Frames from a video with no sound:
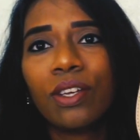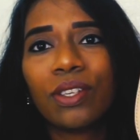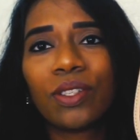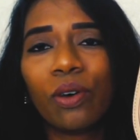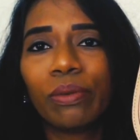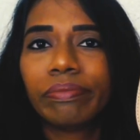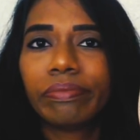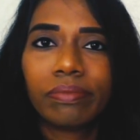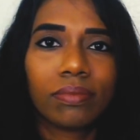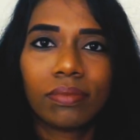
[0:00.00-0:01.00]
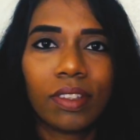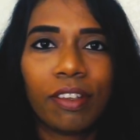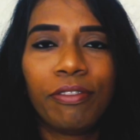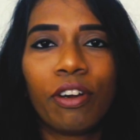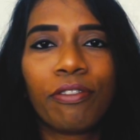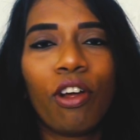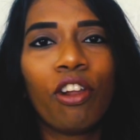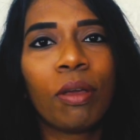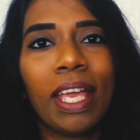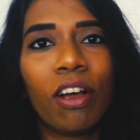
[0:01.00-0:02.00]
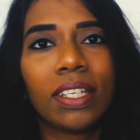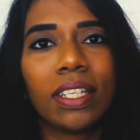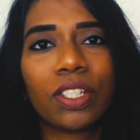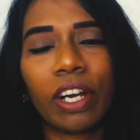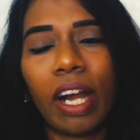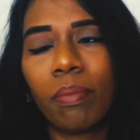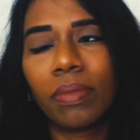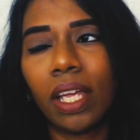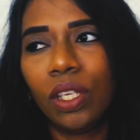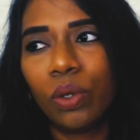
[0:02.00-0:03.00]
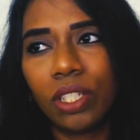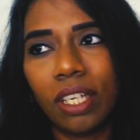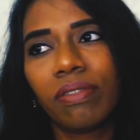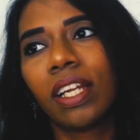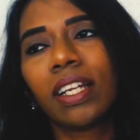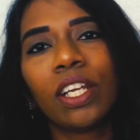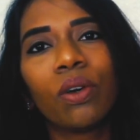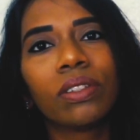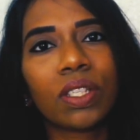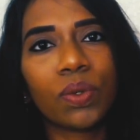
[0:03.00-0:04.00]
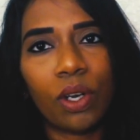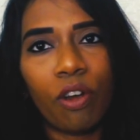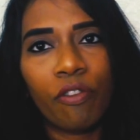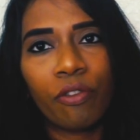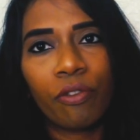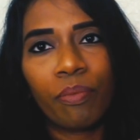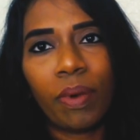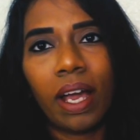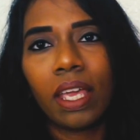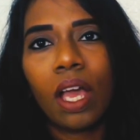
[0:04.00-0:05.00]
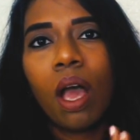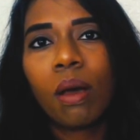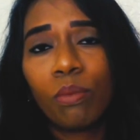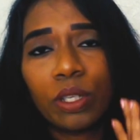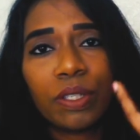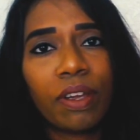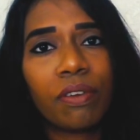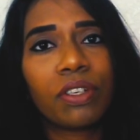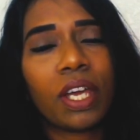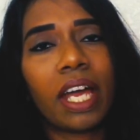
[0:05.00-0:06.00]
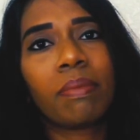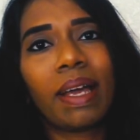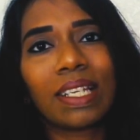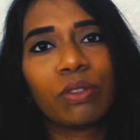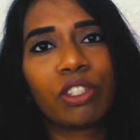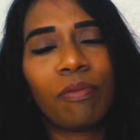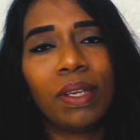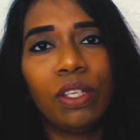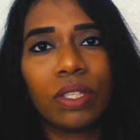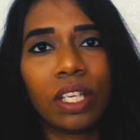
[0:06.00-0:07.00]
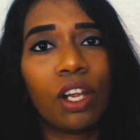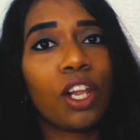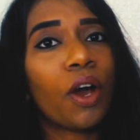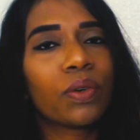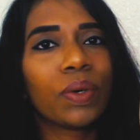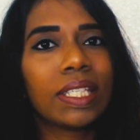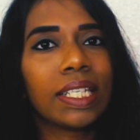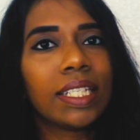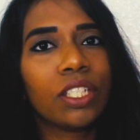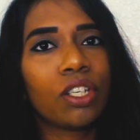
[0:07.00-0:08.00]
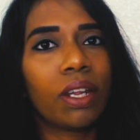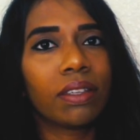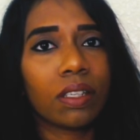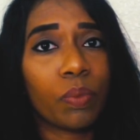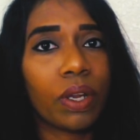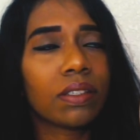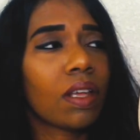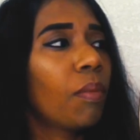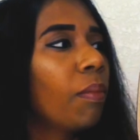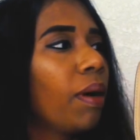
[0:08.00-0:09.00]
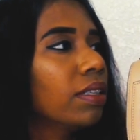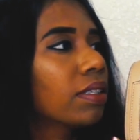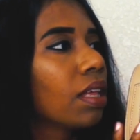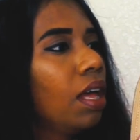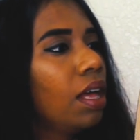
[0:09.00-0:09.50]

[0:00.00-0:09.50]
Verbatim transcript: So if you're following me on Instagram then you definitely know this is one of my most favorite handbags which I've been using a lot recently during the spring summer months.